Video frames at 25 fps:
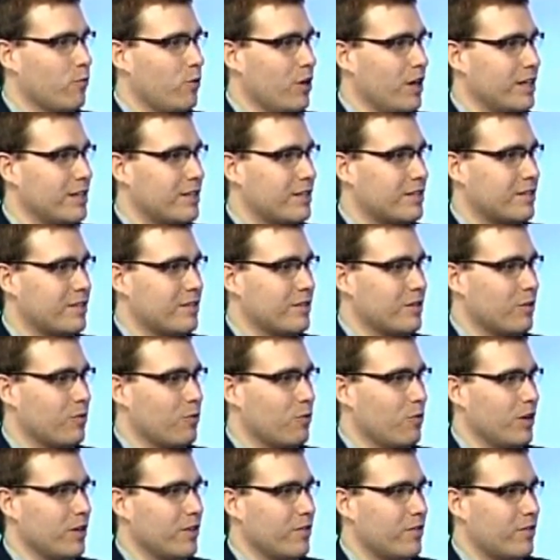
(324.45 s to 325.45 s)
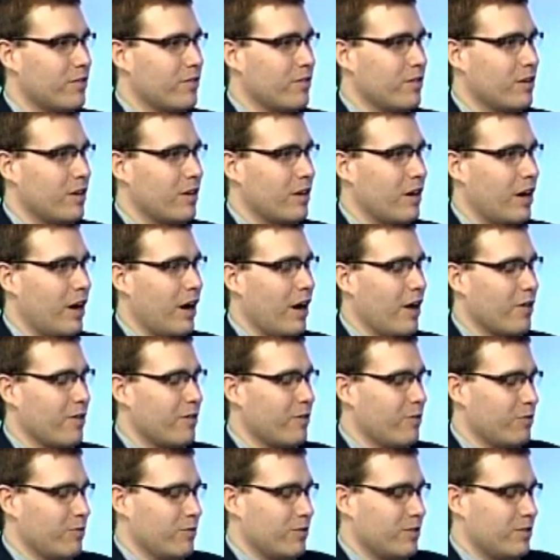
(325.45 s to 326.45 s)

What what uh,